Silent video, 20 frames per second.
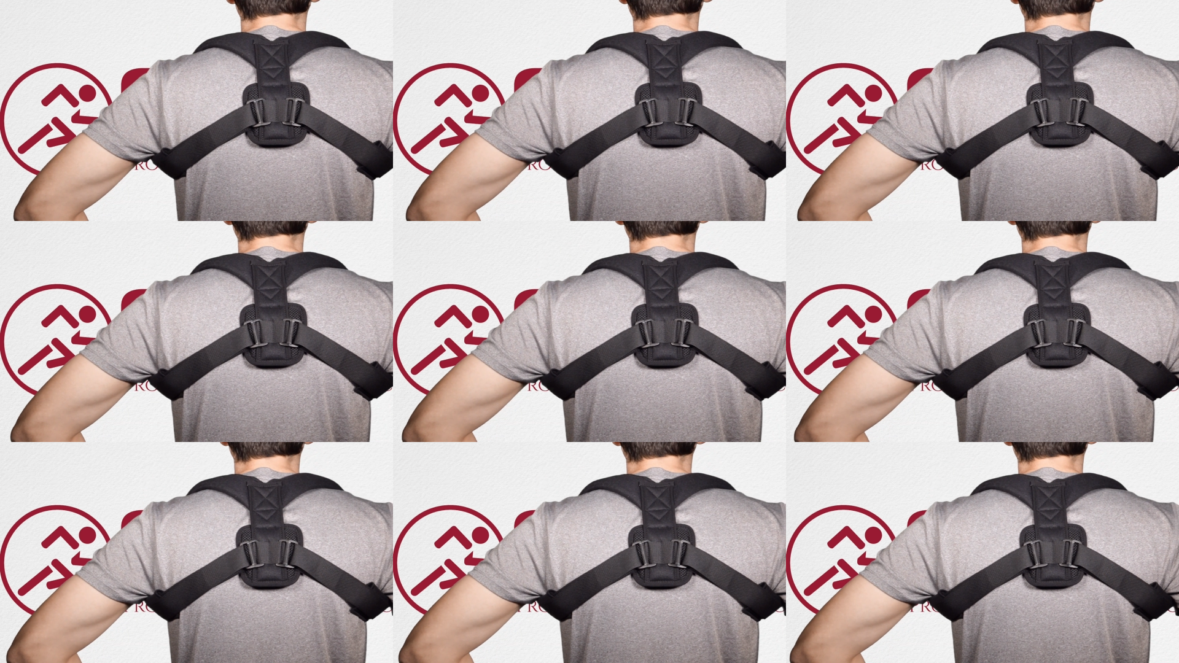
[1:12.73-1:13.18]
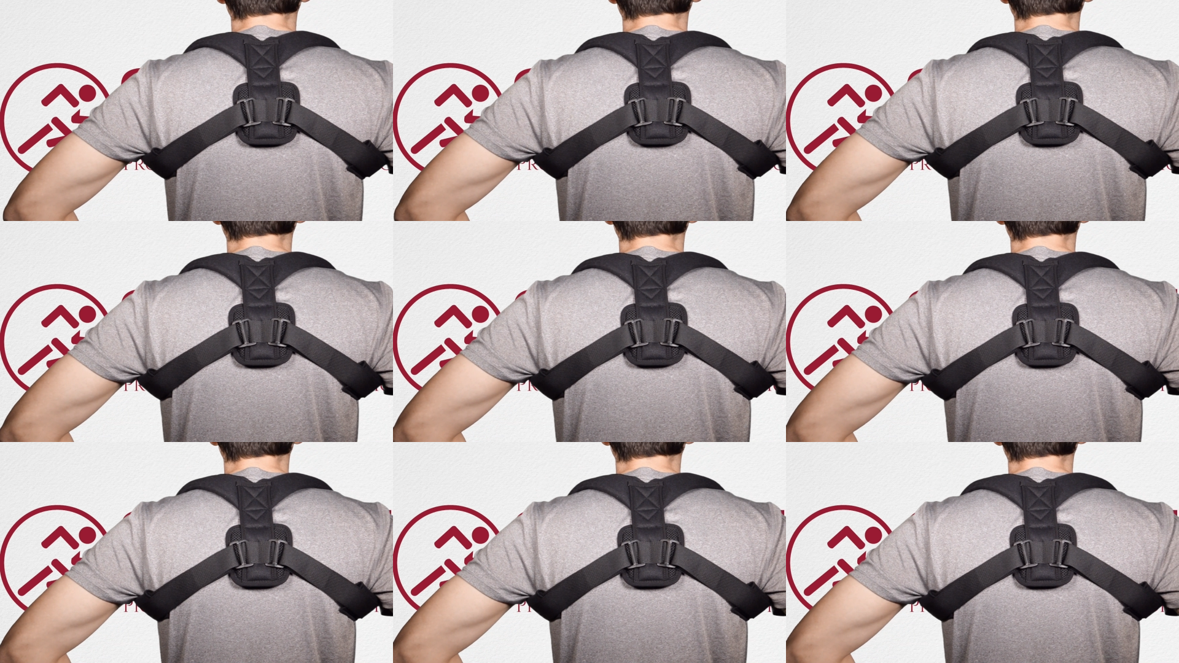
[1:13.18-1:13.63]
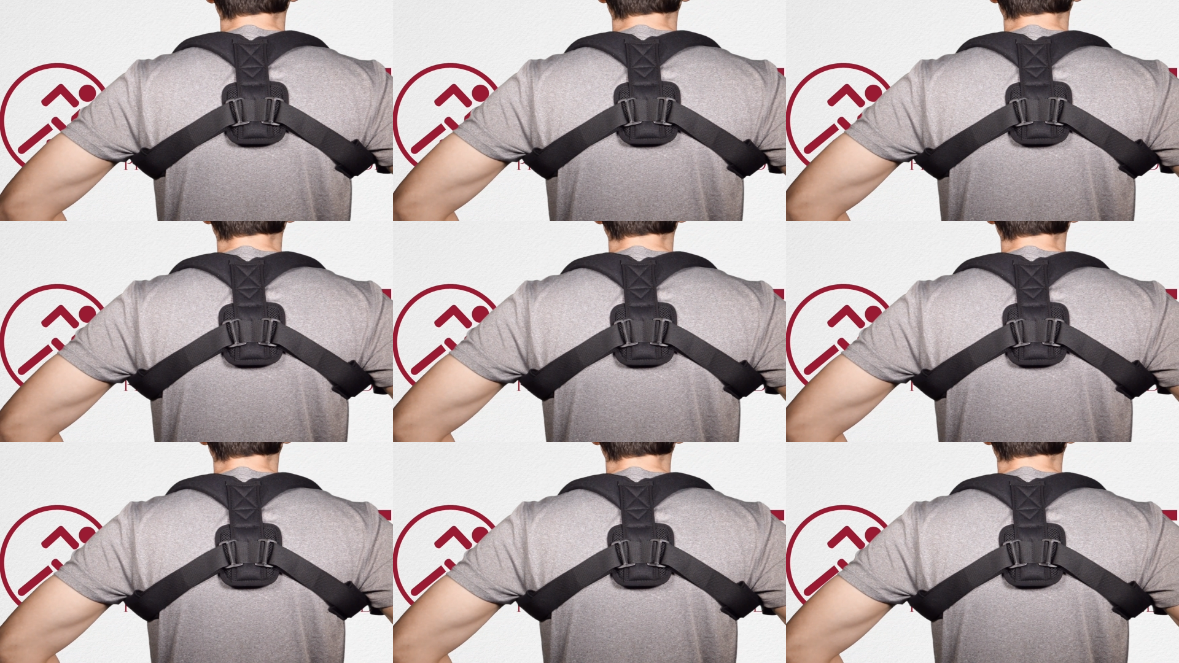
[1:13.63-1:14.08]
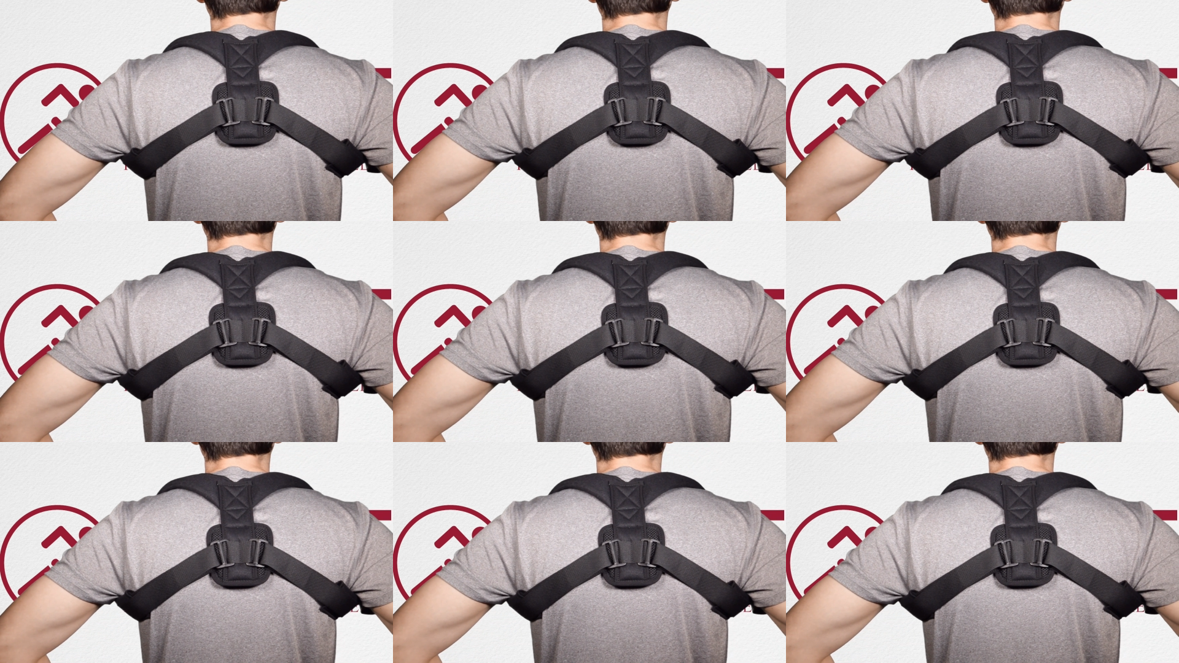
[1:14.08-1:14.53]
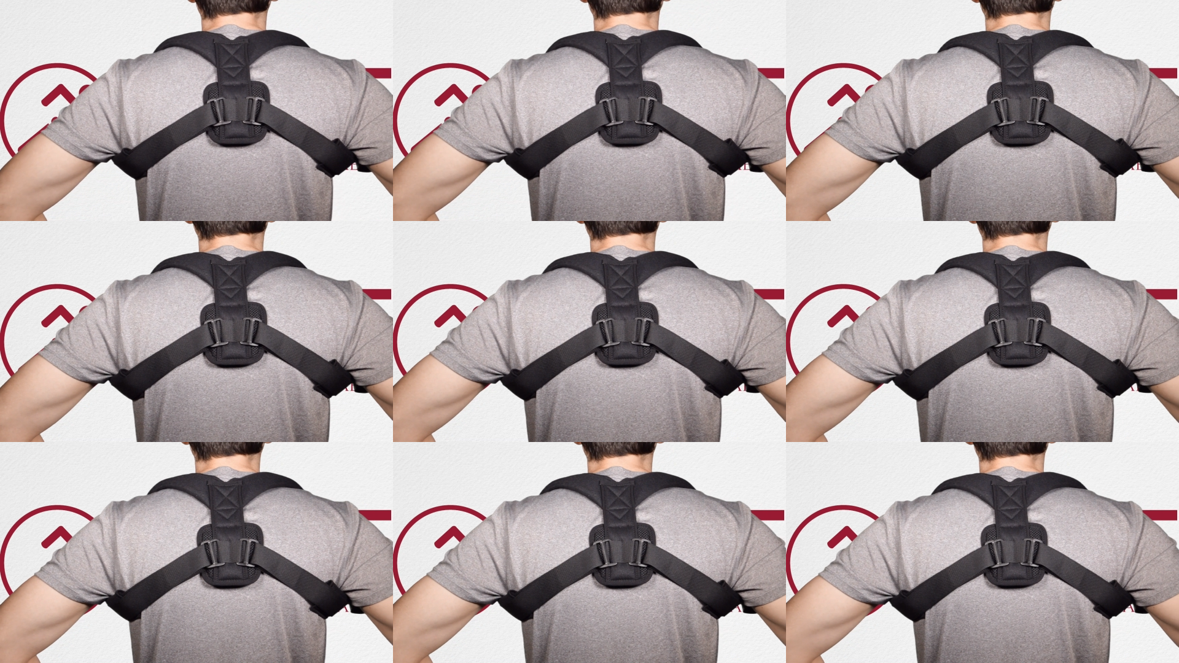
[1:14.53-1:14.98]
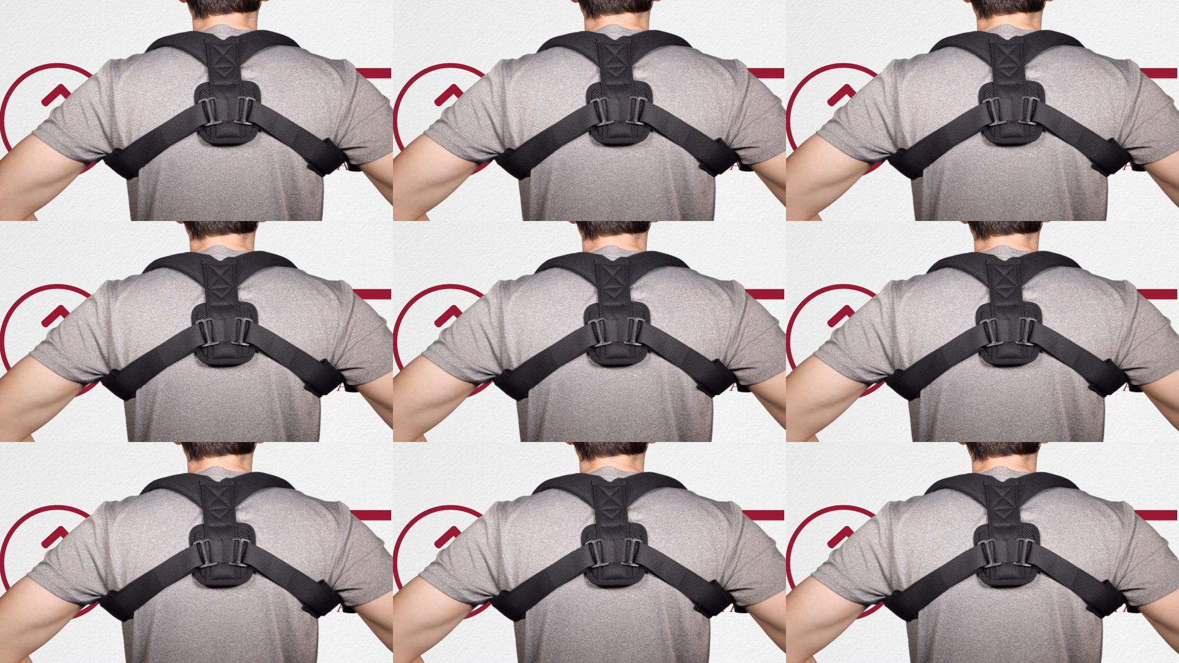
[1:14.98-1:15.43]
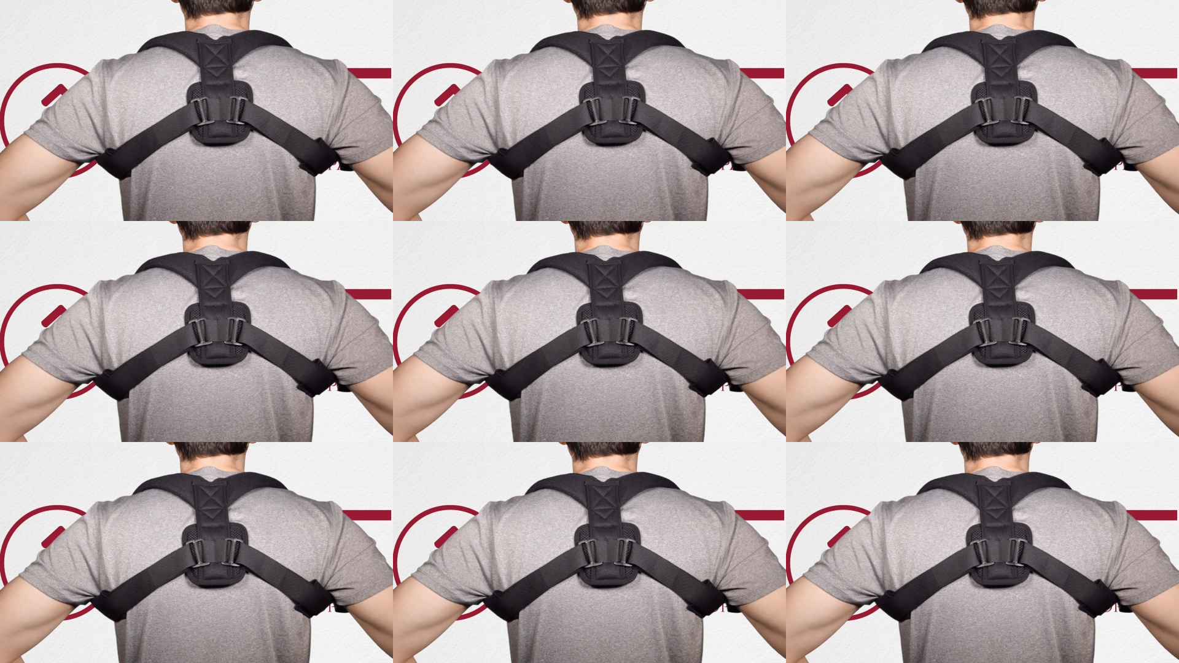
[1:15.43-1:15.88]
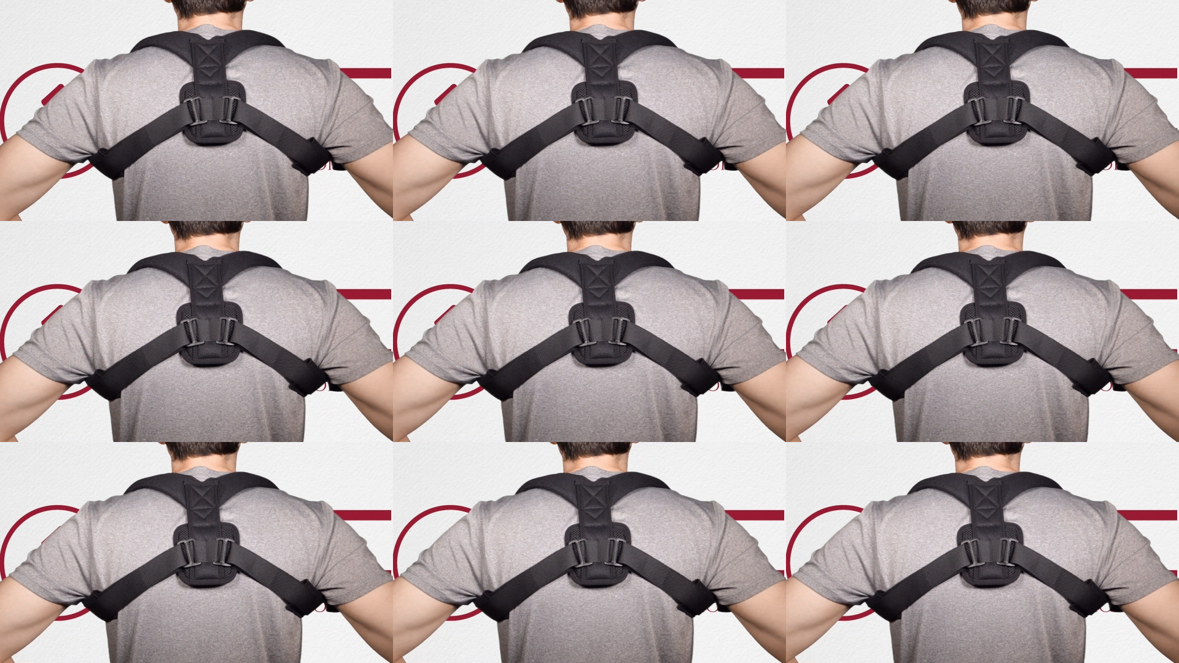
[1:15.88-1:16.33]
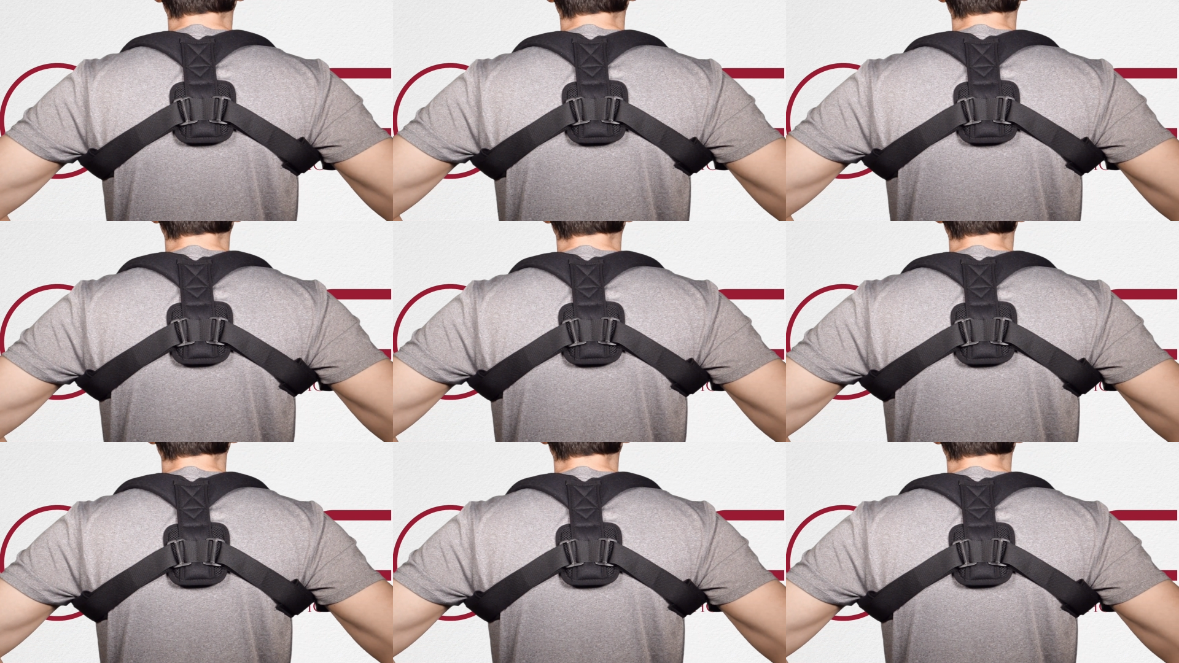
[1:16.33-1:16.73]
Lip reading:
Nobody's mouth can be seen.